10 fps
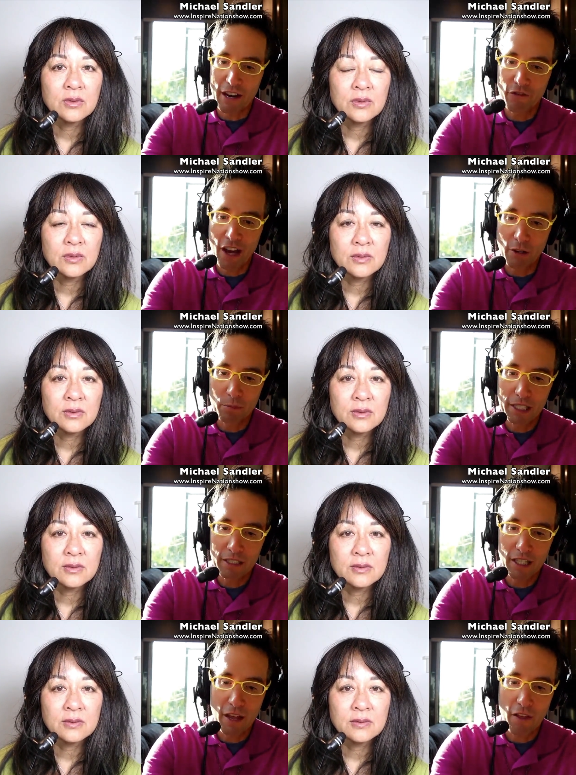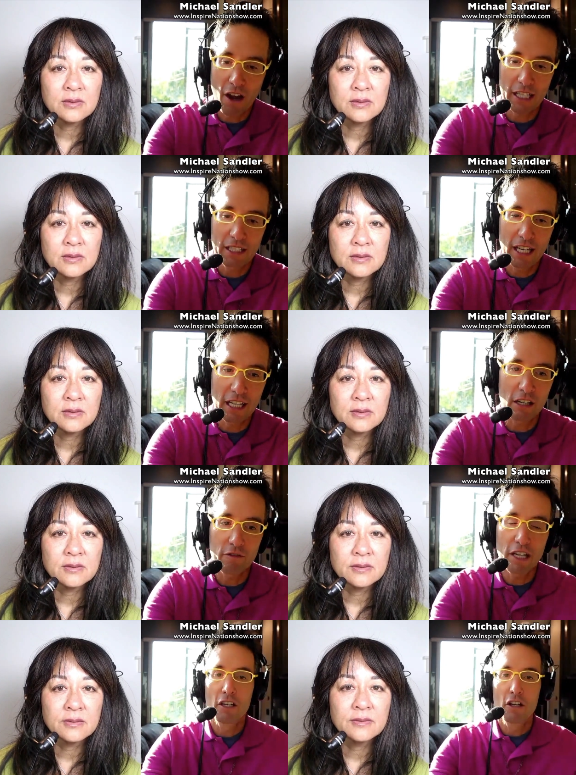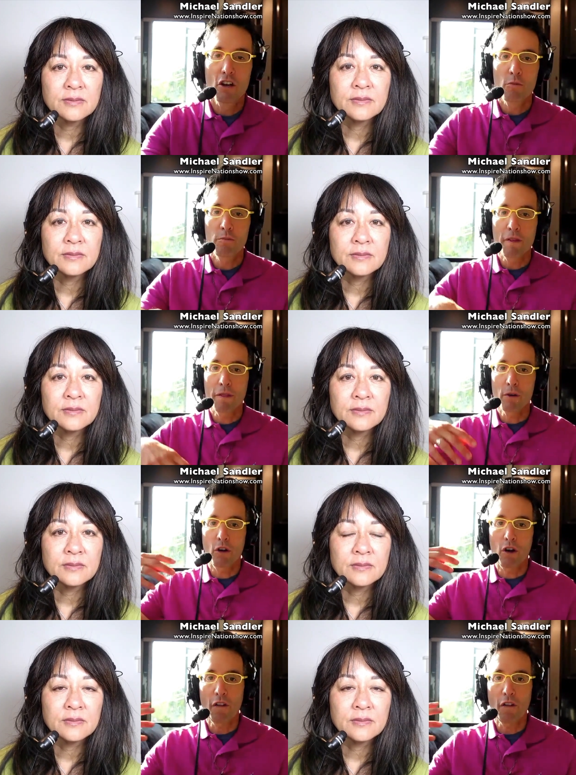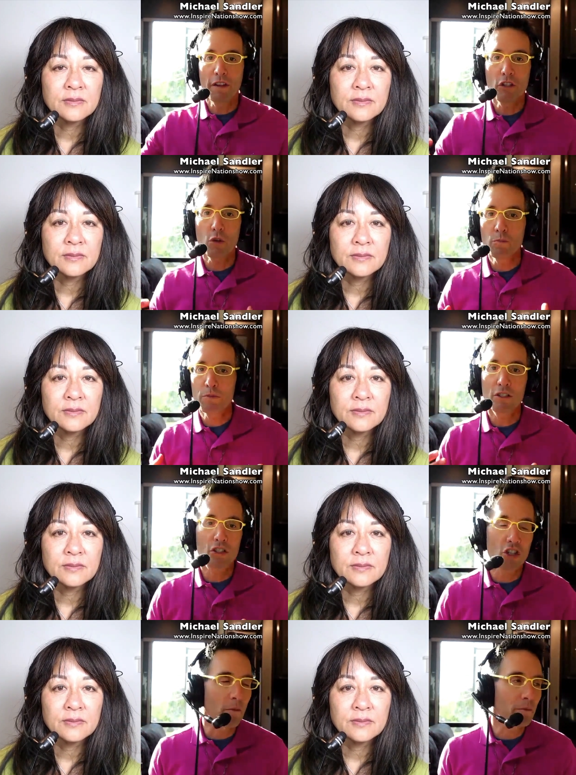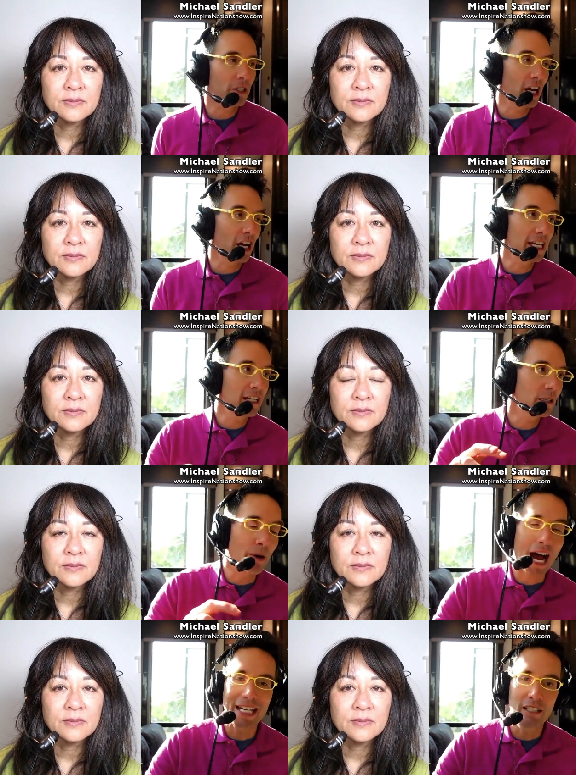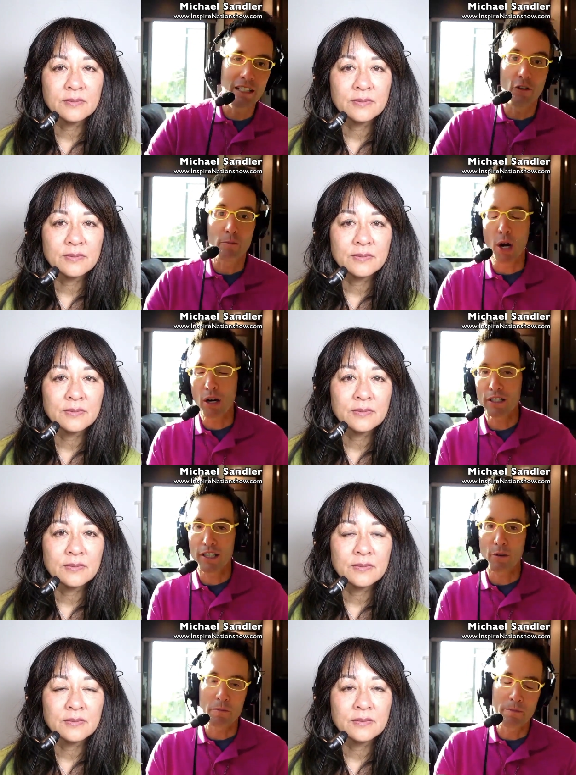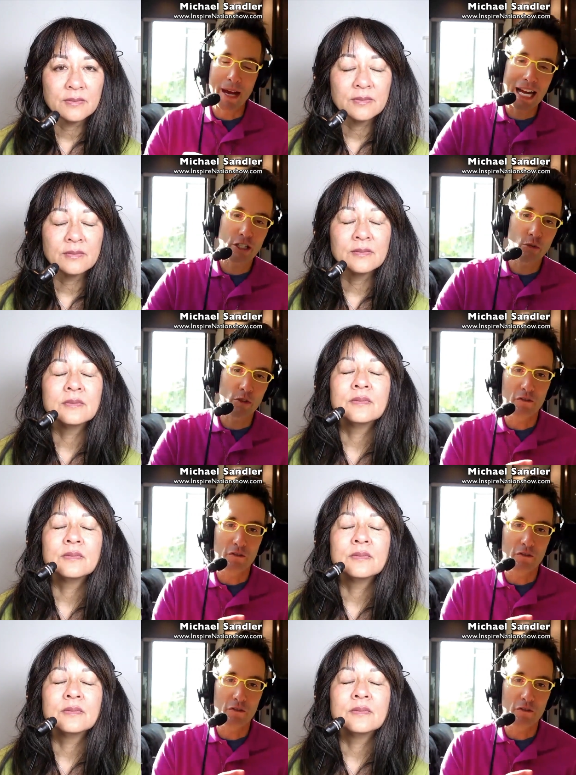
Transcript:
Speaker 1: found a place that I thought could take care of it but there are all these hoops and jumps and i needed to buy different parts that would match with their